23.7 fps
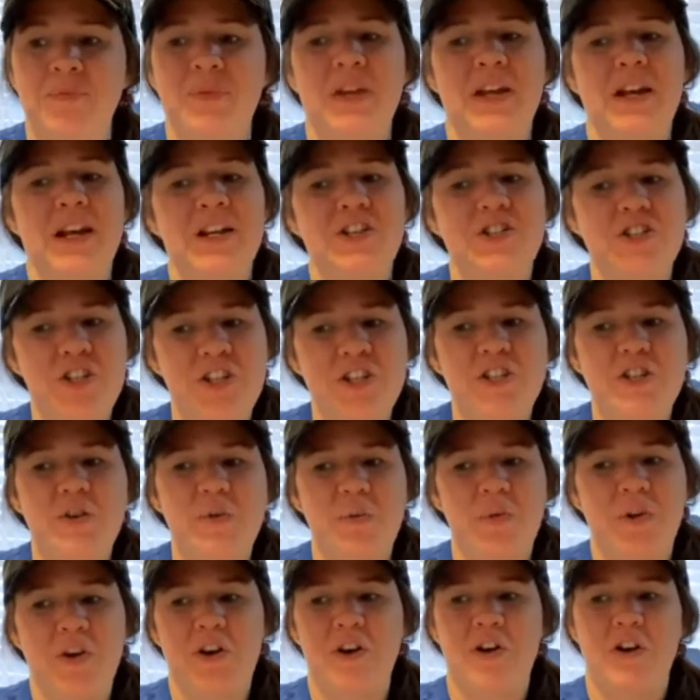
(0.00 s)
And I just don't
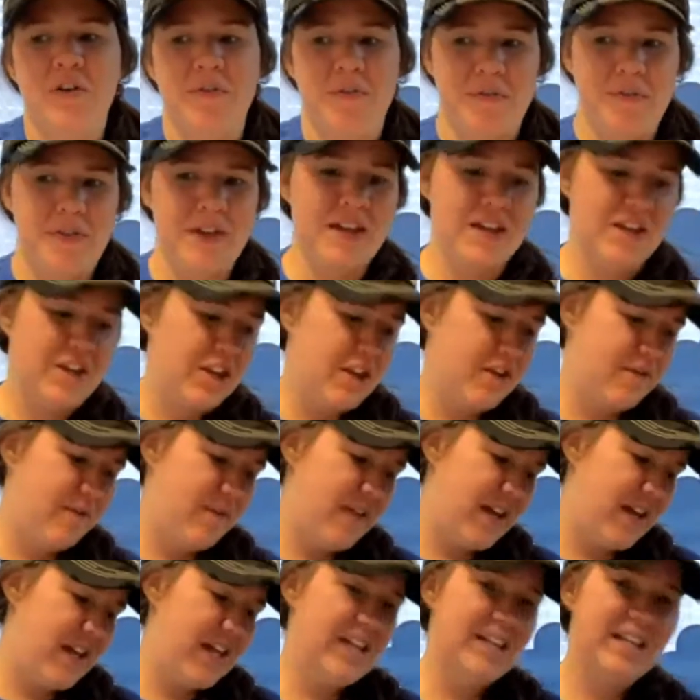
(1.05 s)
want to cough in your
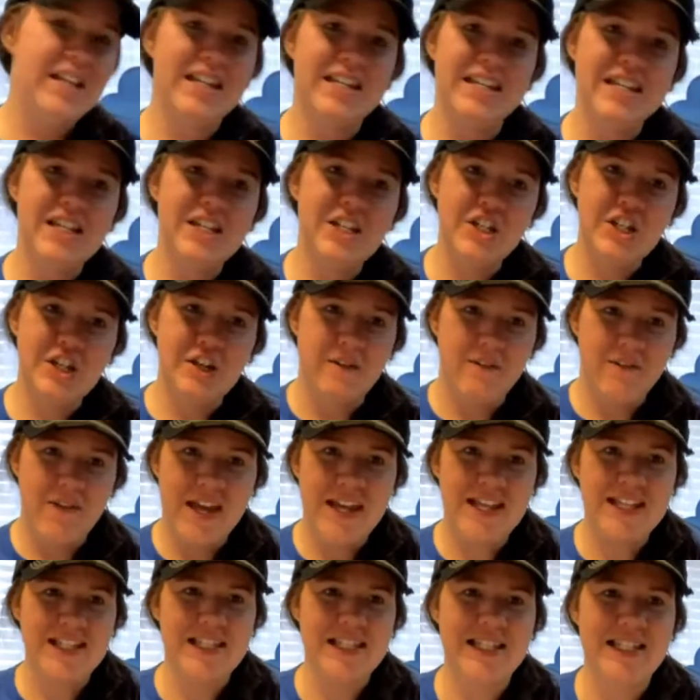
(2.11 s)
face, in your digital
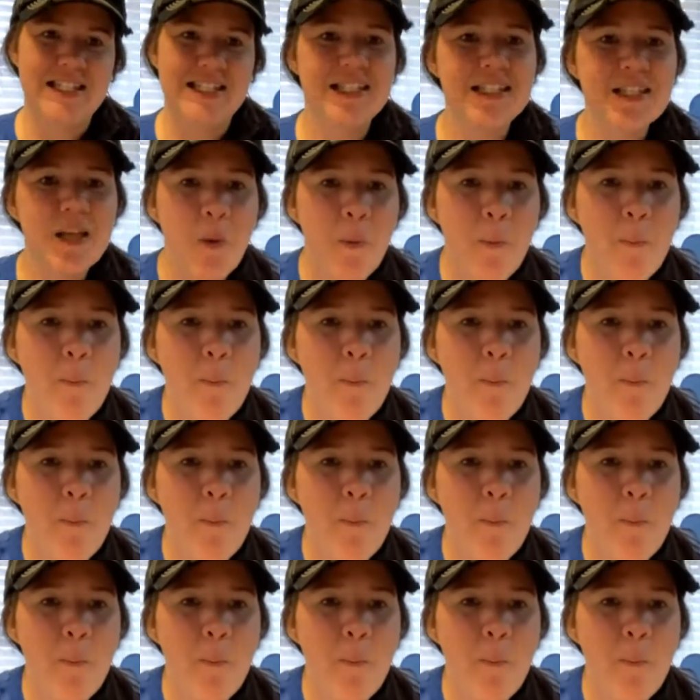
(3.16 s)
faces.